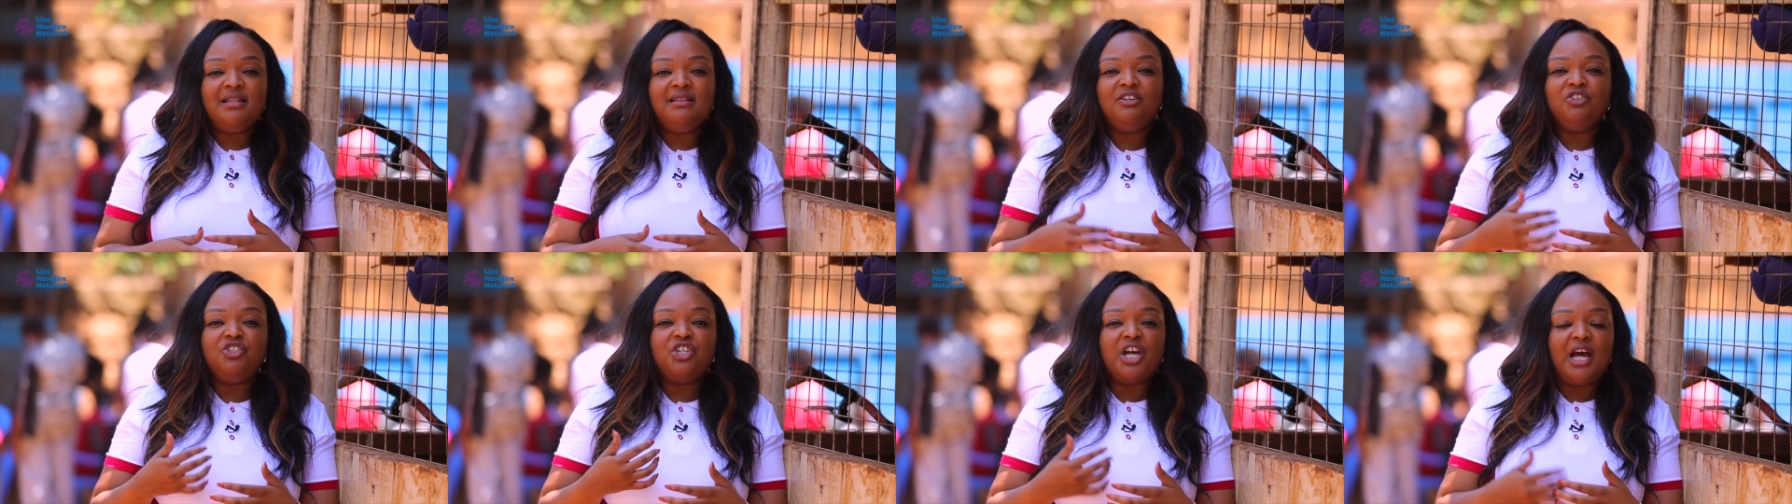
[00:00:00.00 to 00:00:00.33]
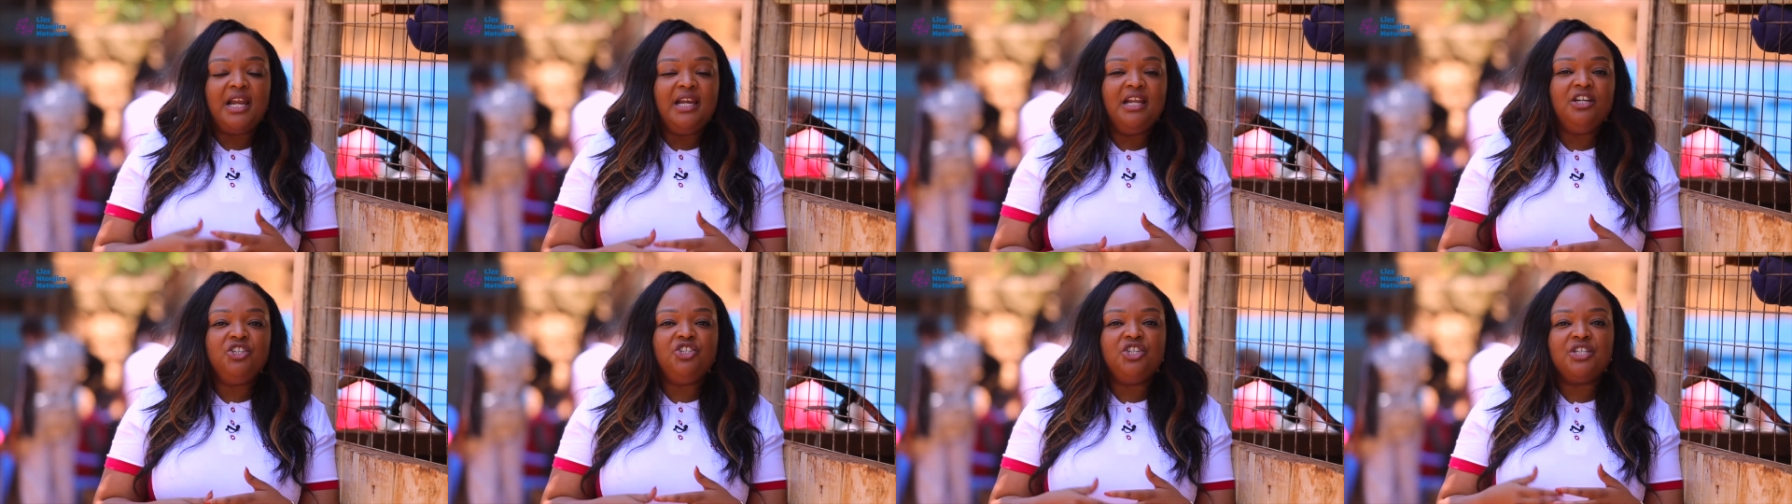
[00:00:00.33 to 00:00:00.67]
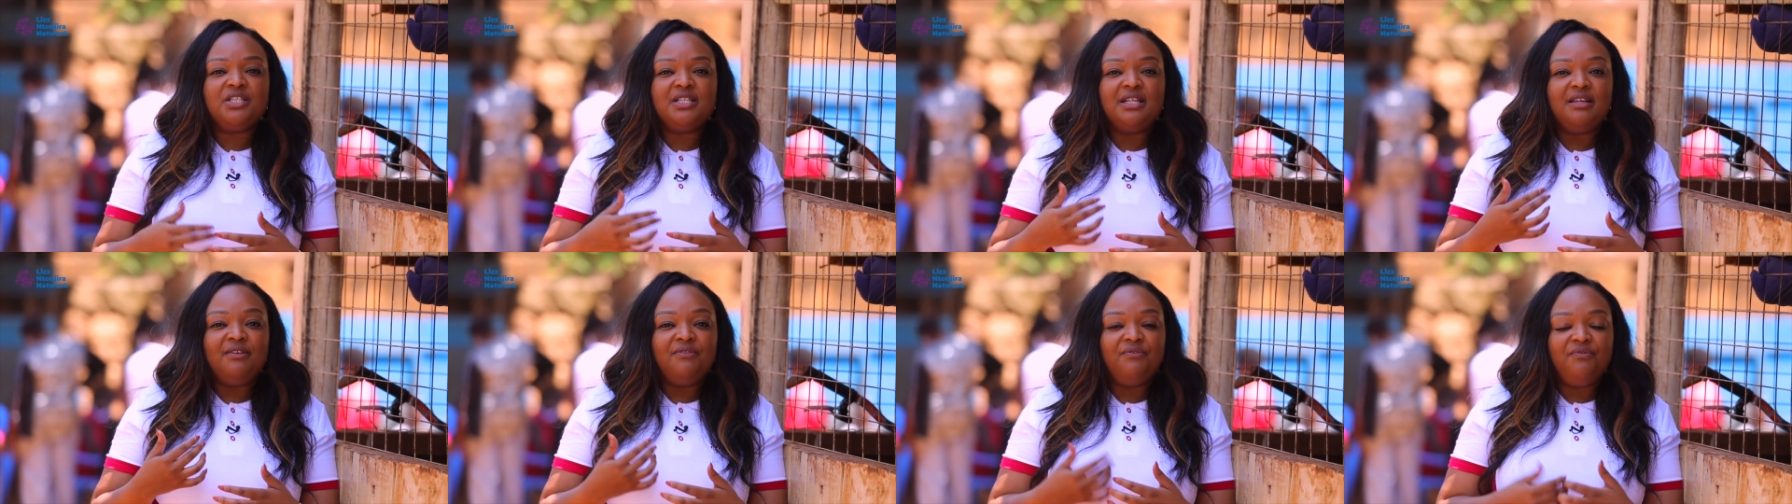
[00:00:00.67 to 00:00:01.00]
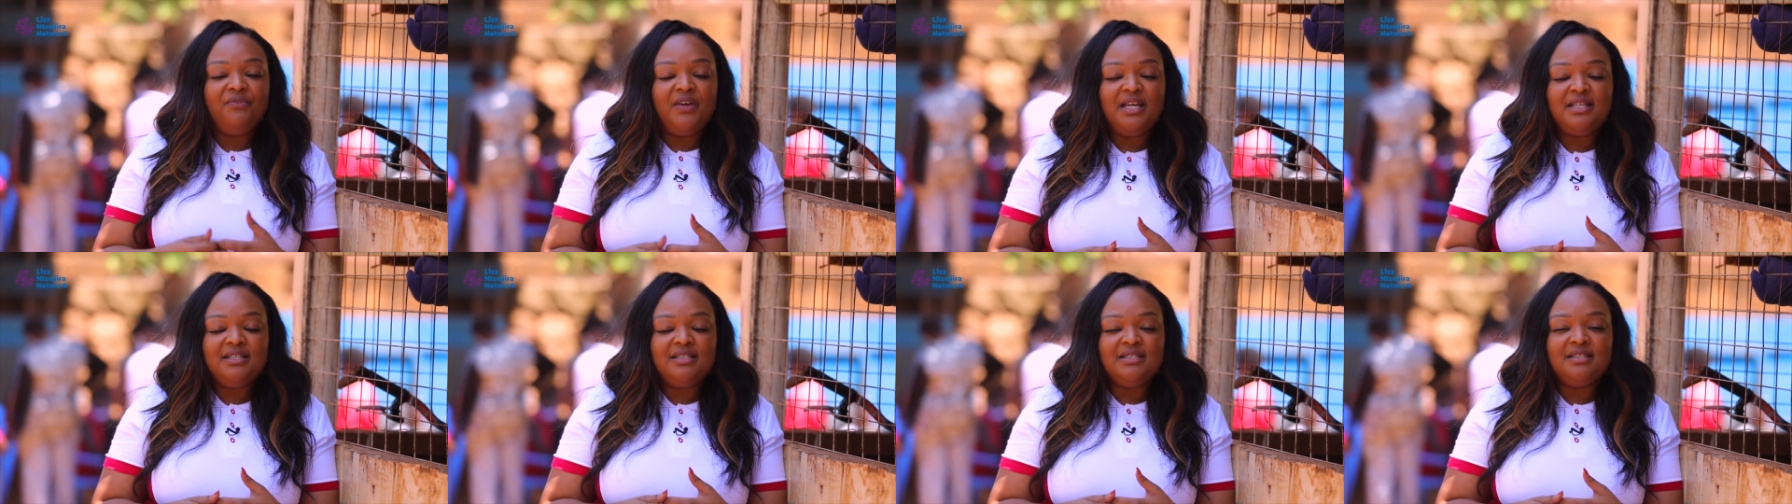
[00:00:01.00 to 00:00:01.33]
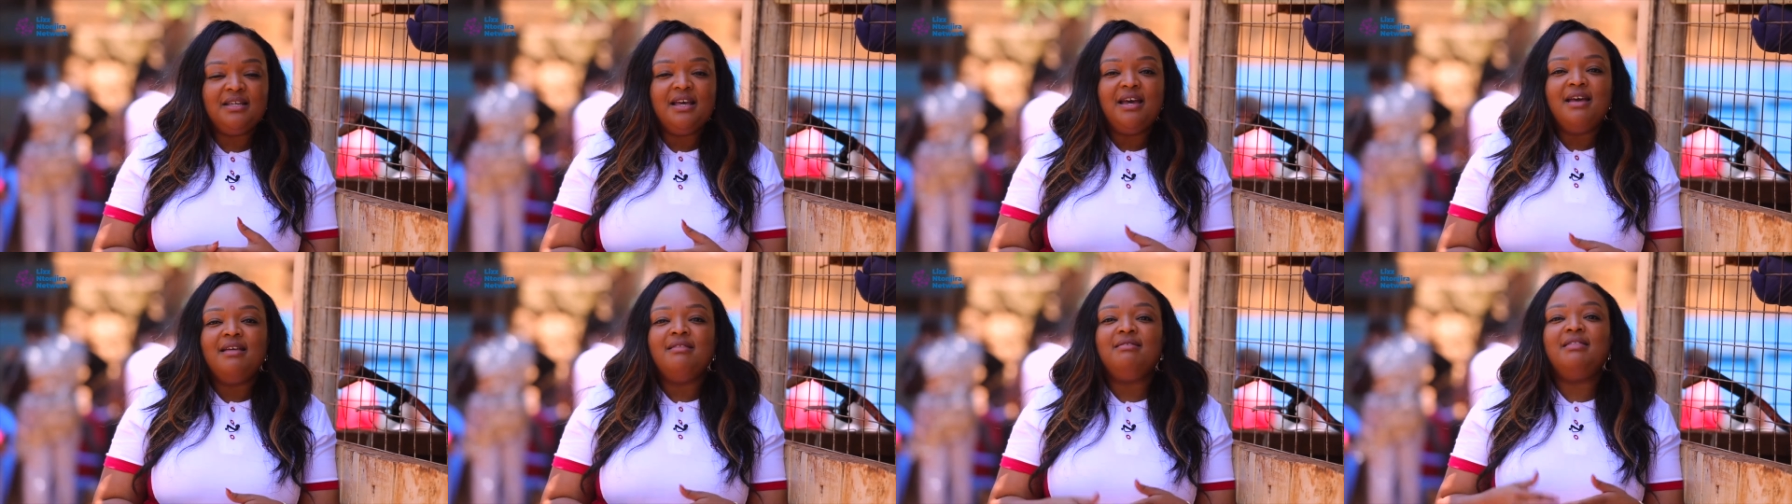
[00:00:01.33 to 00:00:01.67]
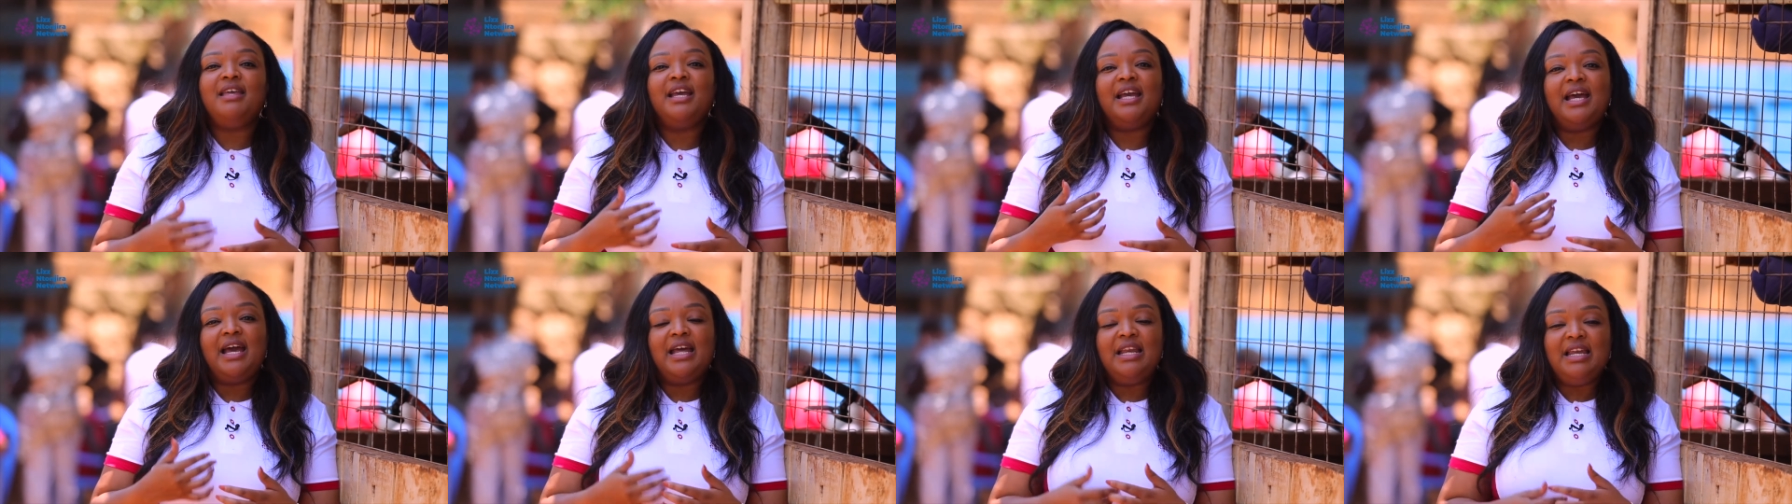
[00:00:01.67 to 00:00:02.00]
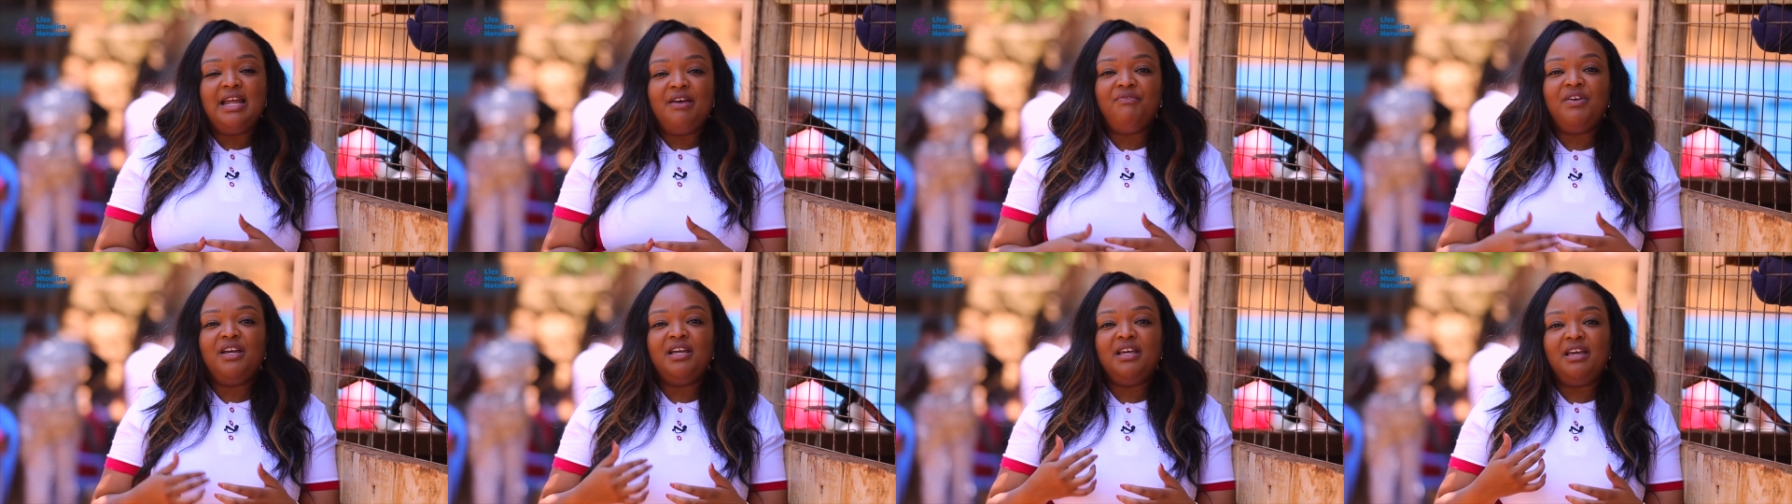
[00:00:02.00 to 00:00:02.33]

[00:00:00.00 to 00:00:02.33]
the challenges they face, they can never